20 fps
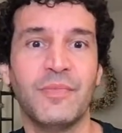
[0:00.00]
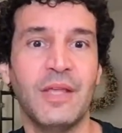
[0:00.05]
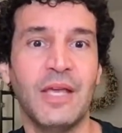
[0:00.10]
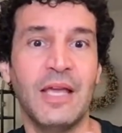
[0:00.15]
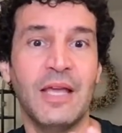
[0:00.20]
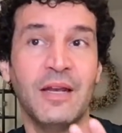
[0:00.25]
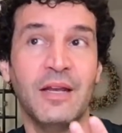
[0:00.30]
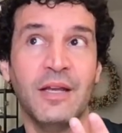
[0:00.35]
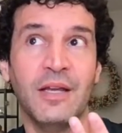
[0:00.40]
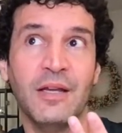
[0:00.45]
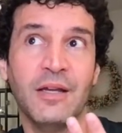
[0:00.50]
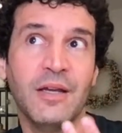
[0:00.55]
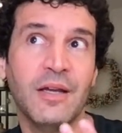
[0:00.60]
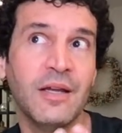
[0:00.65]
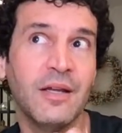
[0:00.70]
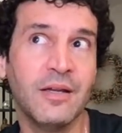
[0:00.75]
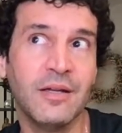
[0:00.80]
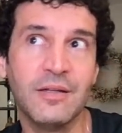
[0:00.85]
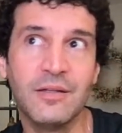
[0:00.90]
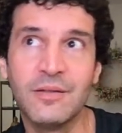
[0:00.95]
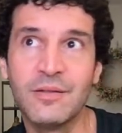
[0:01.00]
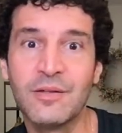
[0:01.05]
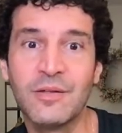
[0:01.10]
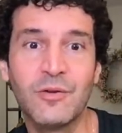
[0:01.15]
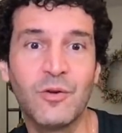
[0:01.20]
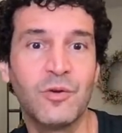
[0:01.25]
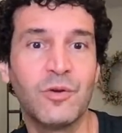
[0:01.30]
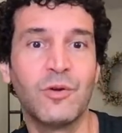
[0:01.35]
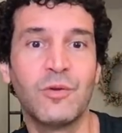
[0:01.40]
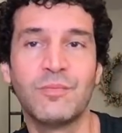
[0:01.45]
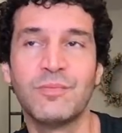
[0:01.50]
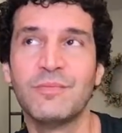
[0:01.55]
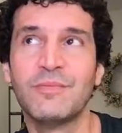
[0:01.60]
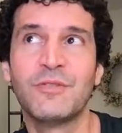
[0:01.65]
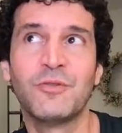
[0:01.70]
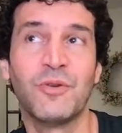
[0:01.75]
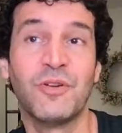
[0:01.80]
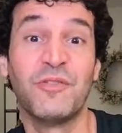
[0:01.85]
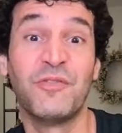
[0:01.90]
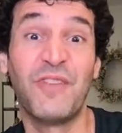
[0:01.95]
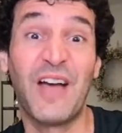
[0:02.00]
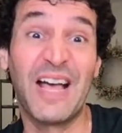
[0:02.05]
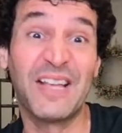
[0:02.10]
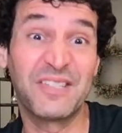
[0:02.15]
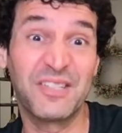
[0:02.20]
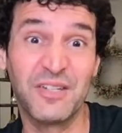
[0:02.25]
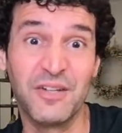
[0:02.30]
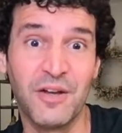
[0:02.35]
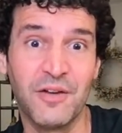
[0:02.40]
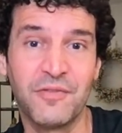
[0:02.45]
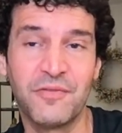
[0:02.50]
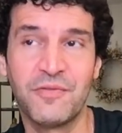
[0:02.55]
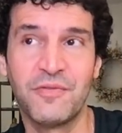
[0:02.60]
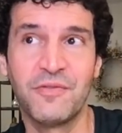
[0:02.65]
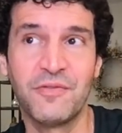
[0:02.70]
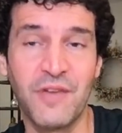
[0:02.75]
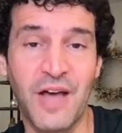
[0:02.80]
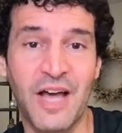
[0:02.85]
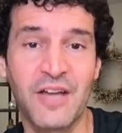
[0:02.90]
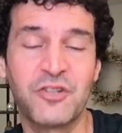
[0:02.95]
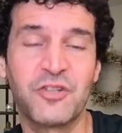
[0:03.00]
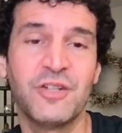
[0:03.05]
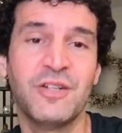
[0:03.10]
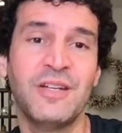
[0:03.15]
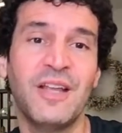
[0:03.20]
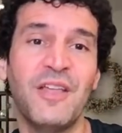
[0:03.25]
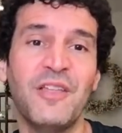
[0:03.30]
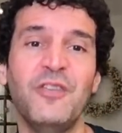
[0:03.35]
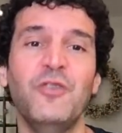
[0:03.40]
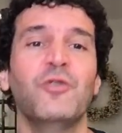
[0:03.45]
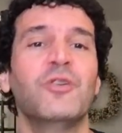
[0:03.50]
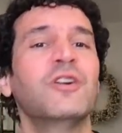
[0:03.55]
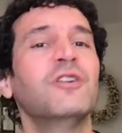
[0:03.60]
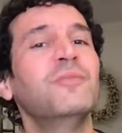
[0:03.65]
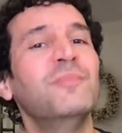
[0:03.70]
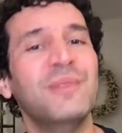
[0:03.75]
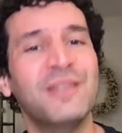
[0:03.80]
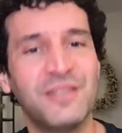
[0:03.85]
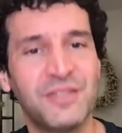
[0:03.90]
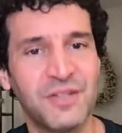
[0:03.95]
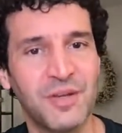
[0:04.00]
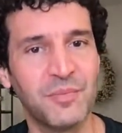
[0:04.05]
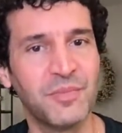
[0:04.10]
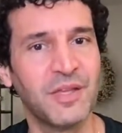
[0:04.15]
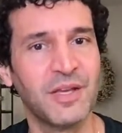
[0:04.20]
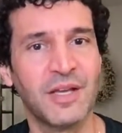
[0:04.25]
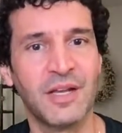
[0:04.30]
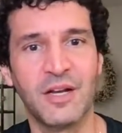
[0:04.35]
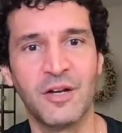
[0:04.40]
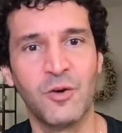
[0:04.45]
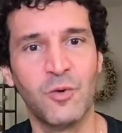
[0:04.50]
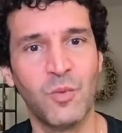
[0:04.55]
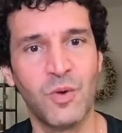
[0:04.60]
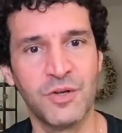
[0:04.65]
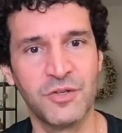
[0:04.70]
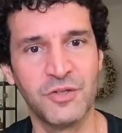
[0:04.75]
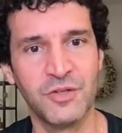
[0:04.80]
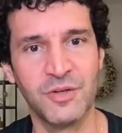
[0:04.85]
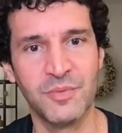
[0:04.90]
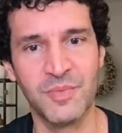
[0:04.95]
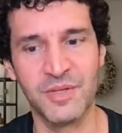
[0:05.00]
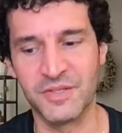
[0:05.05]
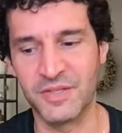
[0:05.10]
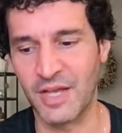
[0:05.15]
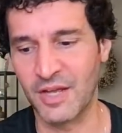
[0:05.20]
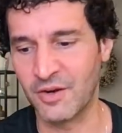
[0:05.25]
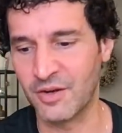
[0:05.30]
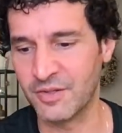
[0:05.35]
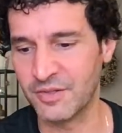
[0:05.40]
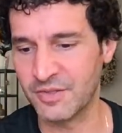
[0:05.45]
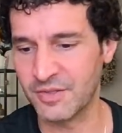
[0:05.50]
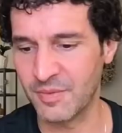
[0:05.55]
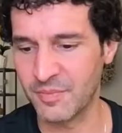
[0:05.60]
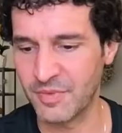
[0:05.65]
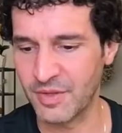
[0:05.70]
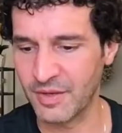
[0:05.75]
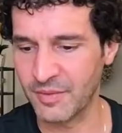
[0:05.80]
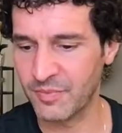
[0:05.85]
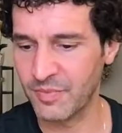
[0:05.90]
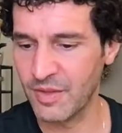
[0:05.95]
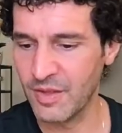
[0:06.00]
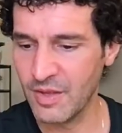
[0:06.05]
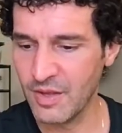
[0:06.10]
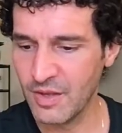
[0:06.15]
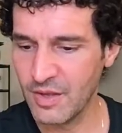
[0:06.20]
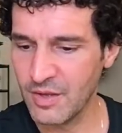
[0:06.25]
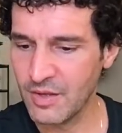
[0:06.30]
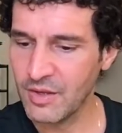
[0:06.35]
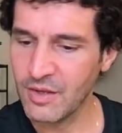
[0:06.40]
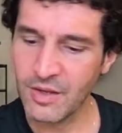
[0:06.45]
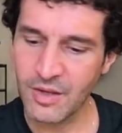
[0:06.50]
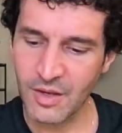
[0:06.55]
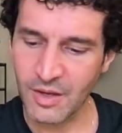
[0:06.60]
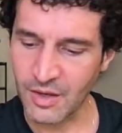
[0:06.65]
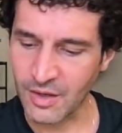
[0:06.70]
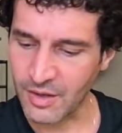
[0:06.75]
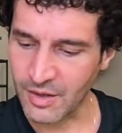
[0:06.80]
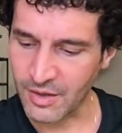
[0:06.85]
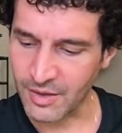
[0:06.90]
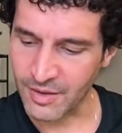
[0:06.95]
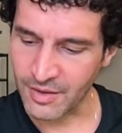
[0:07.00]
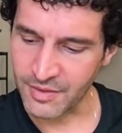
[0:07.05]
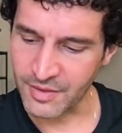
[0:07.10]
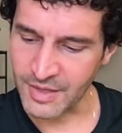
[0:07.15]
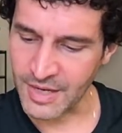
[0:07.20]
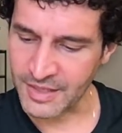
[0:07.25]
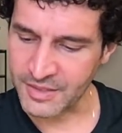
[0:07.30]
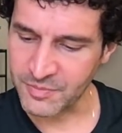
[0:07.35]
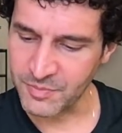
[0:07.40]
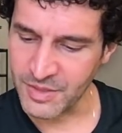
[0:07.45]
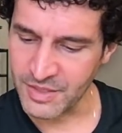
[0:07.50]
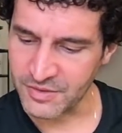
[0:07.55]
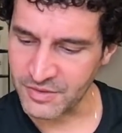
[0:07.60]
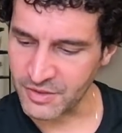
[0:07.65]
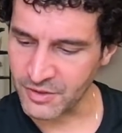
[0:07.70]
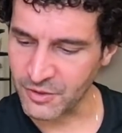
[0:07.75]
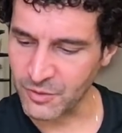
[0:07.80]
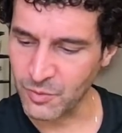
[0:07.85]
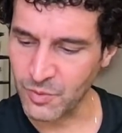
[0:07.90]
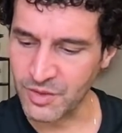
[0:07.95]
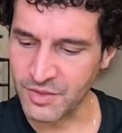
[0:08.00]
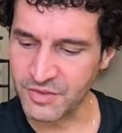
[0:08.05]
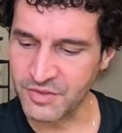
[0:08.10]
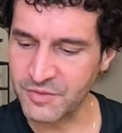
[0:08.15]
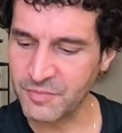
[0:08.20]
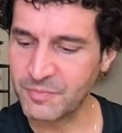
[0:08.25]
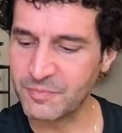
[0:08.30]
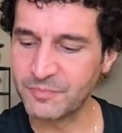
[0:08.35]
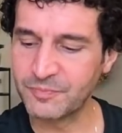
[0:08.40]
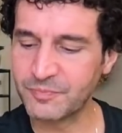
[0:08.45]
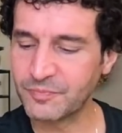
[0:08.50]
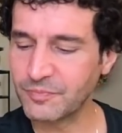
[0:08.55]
in a sort of fast enough fashion, you could miss something. And I don't want you to miss out on something. The next piece here was